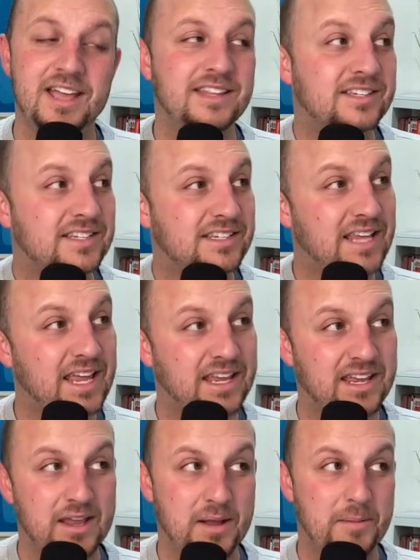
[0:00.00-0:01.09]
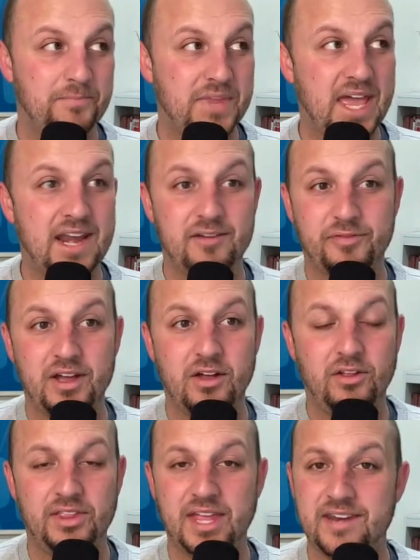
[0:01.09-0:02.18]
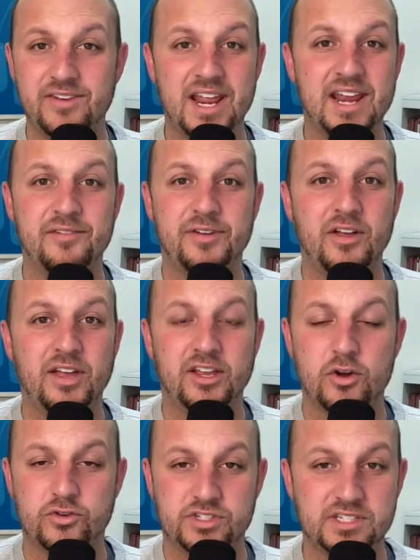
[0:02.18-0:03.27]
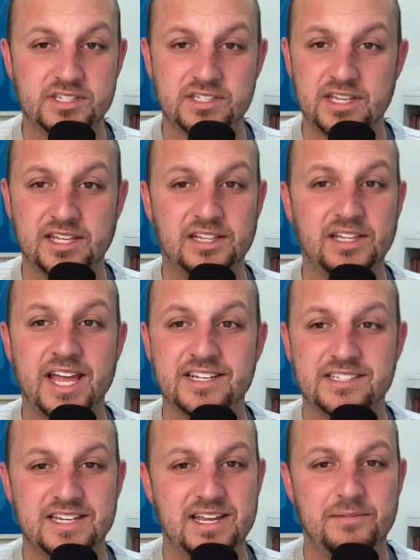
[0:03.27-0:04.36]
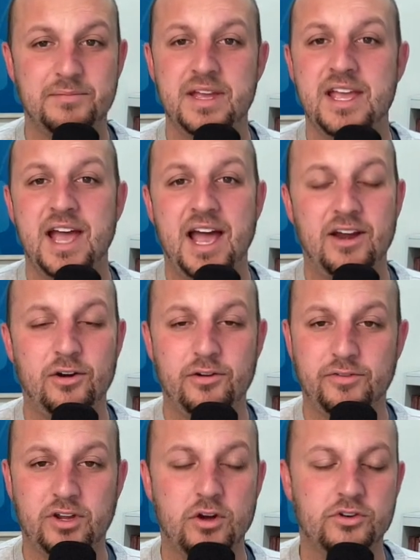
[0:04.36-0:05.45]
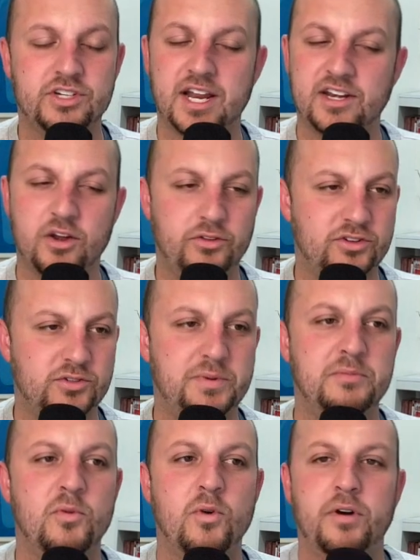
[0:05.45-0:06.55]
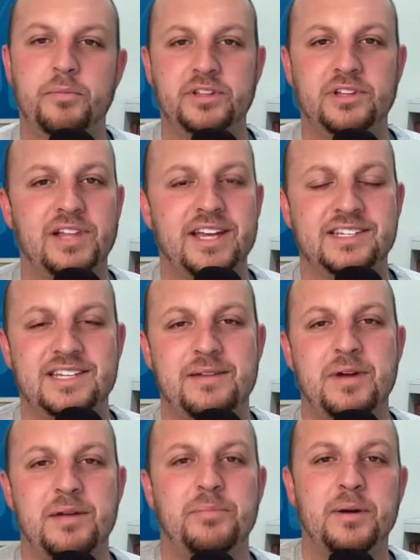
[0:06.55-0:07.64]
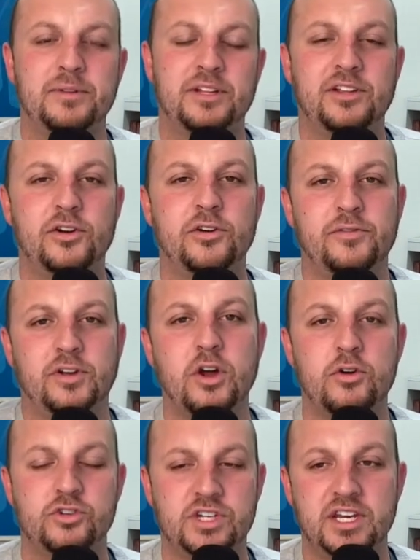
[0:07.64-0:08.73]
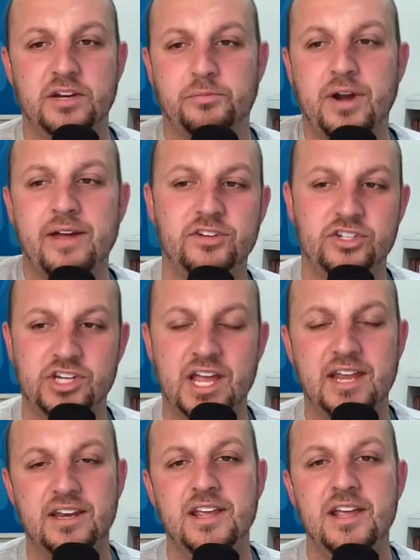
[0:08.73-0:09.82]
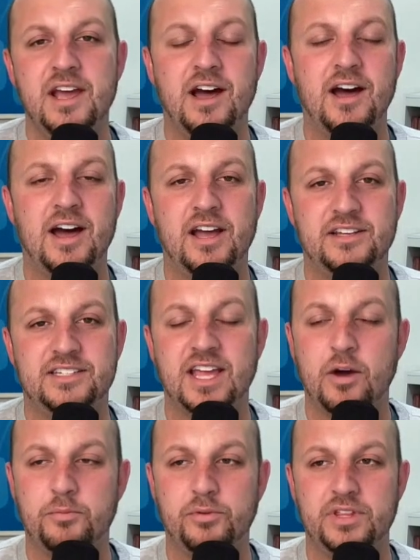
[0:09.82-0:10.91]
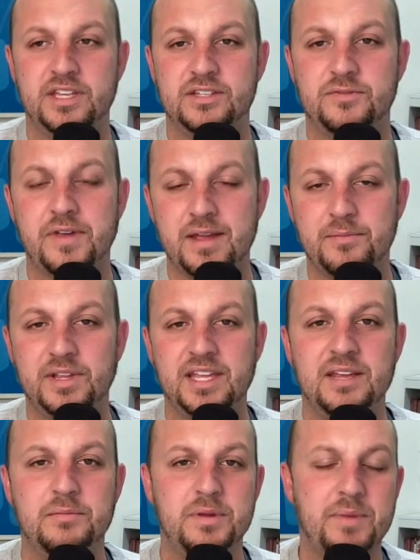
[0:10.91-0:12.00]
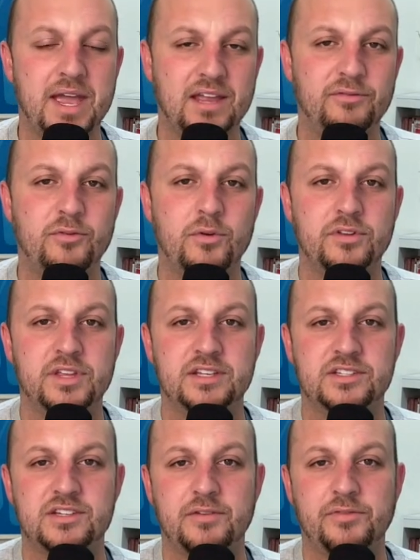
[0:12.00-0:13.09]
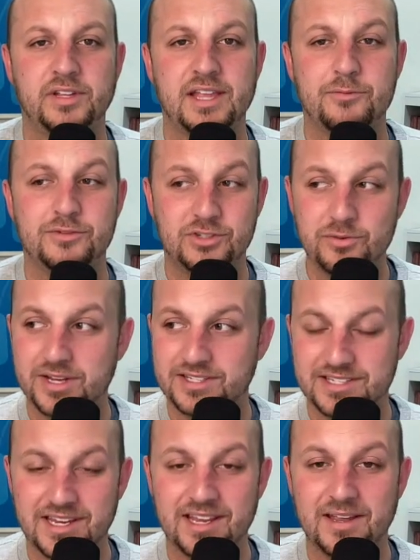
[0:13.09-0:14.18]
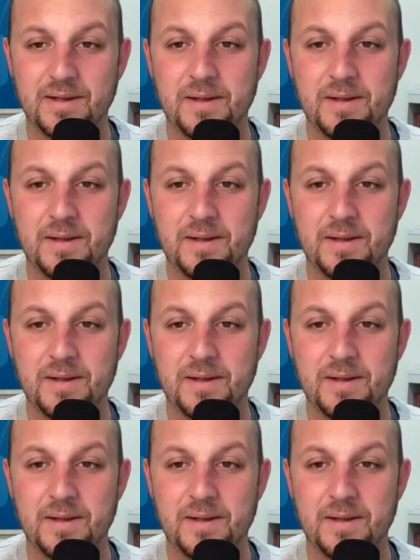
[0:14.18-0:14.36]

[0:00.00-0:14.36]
This is like NFL, not even NFL head coach. This is like the last time I heard of a coach, and I know there's been more, but the last time I publicly heard of a coach getting a private jet to help with his family and be back and forth and stuff like that was USC